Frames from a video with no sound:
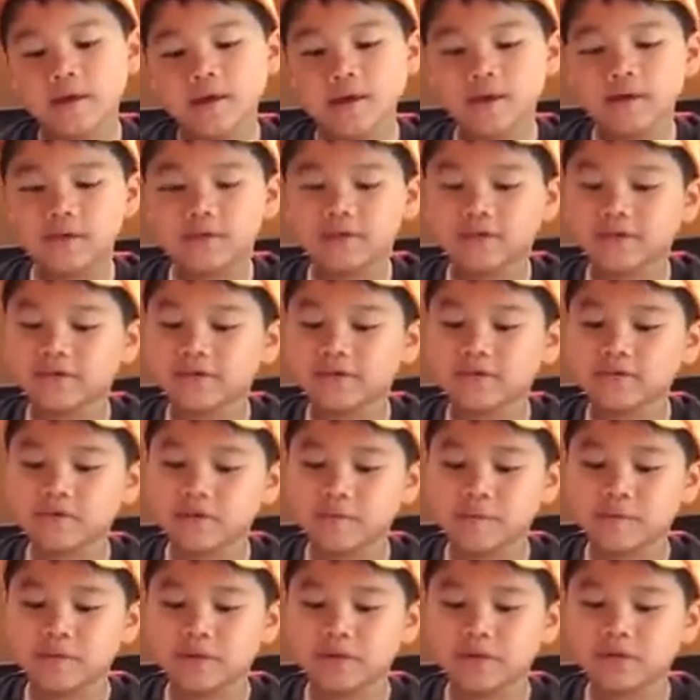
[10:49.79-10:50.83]
and this is a
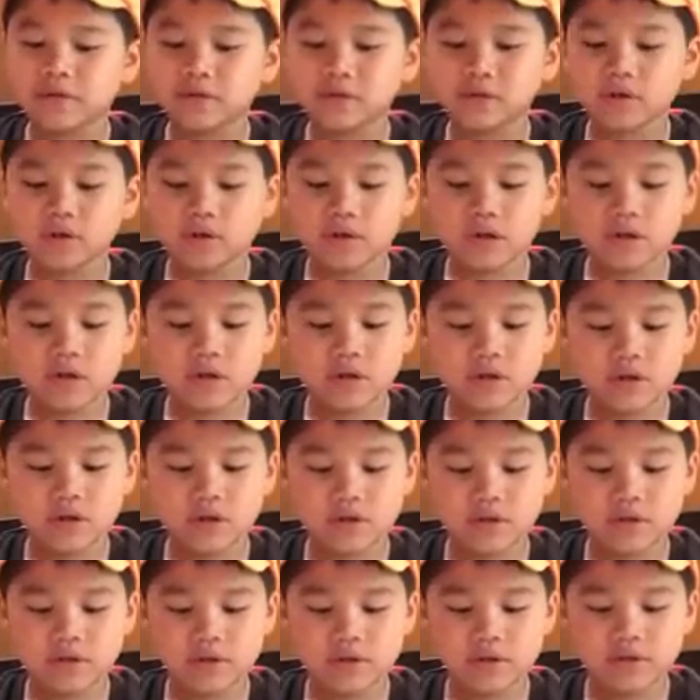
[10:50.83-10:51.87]
pretty
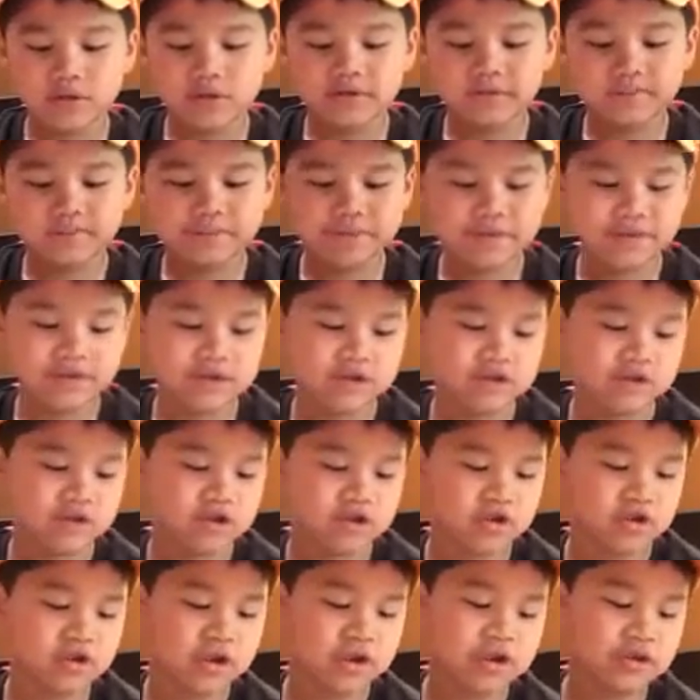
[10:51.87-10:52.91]
and these pieces are
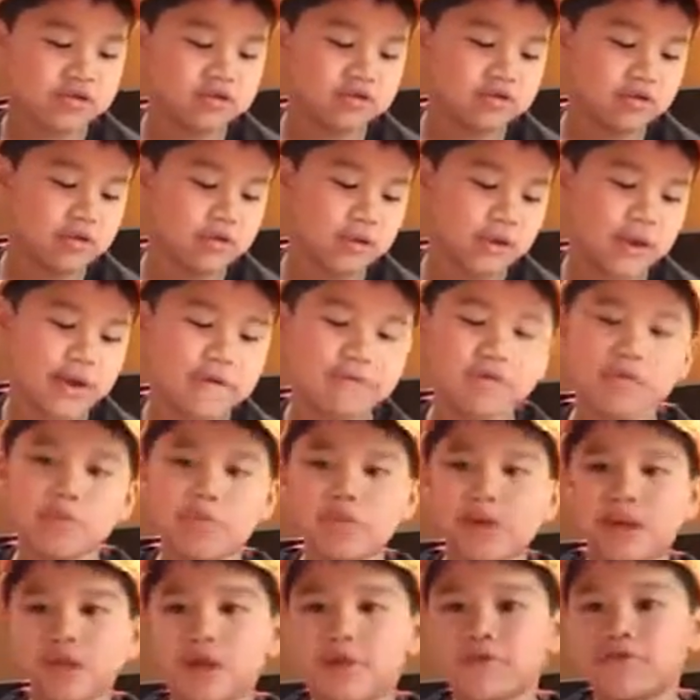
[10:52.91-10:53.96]
shiny, so you have to
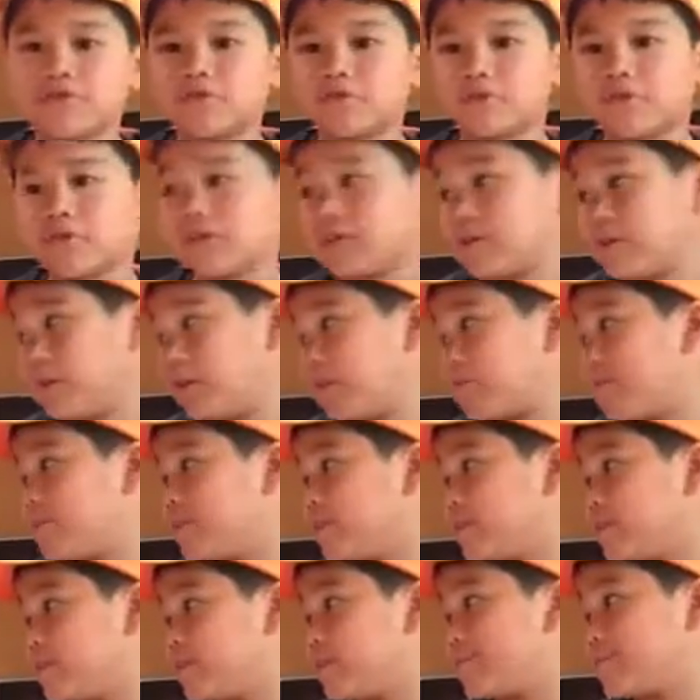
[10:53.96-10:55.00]
be careful not to get
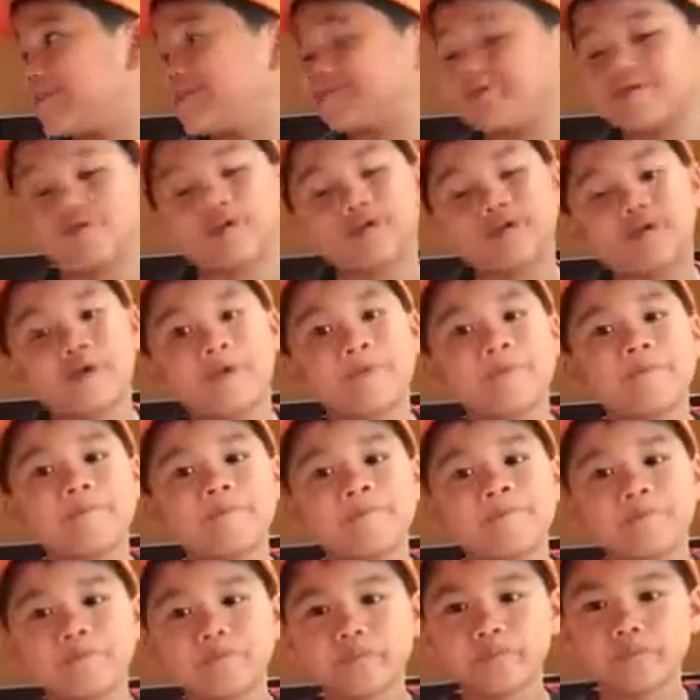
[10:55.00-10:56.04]
fingerprints on them.
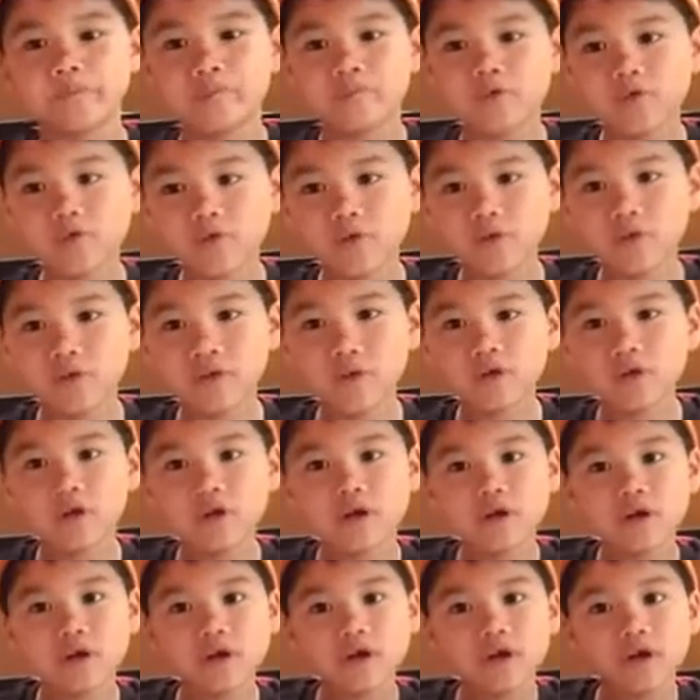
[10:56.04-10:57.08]

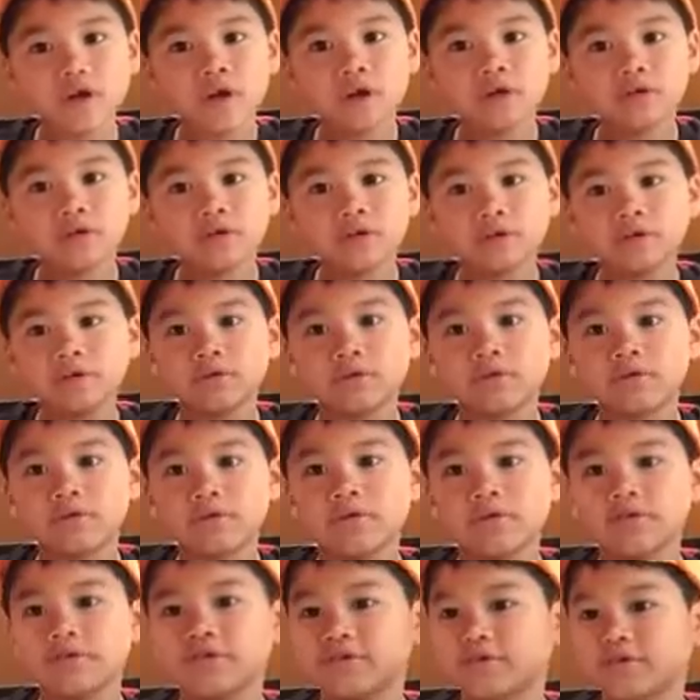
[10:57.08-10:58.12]
And all in
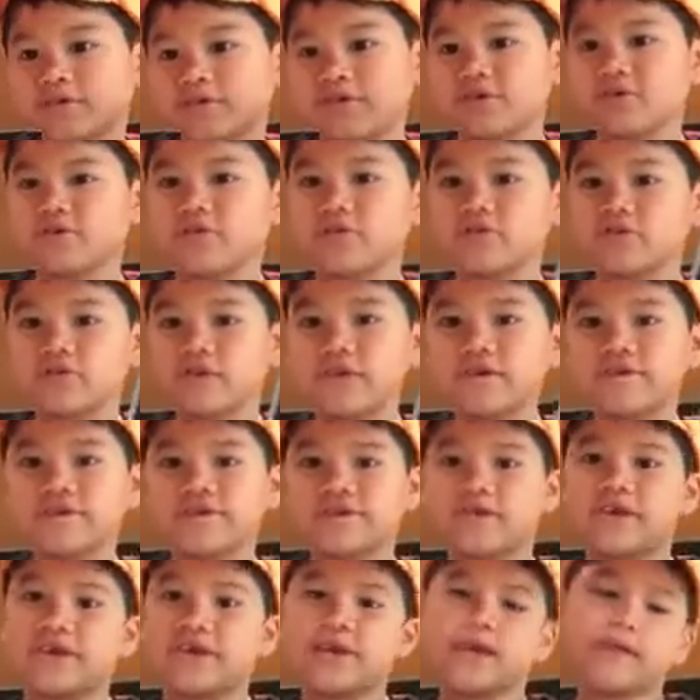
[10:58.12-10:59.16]
all, this is just a great
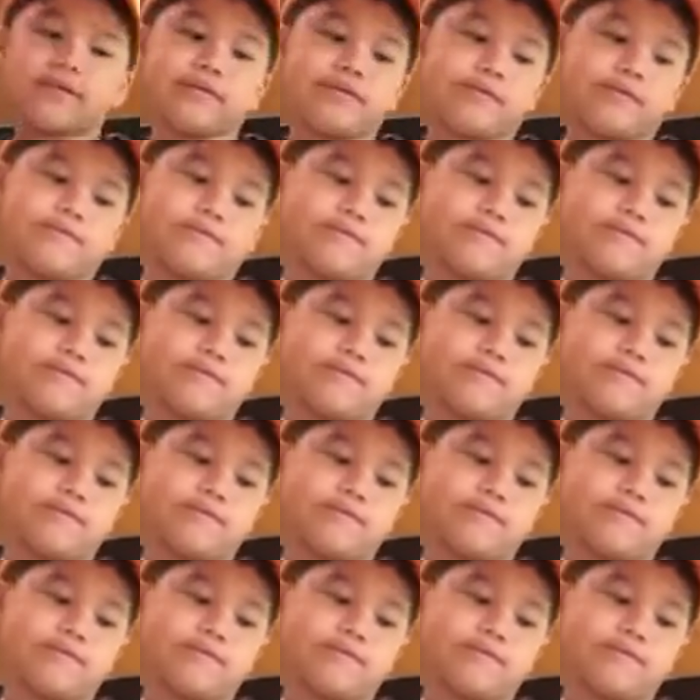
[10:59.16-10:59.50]
set.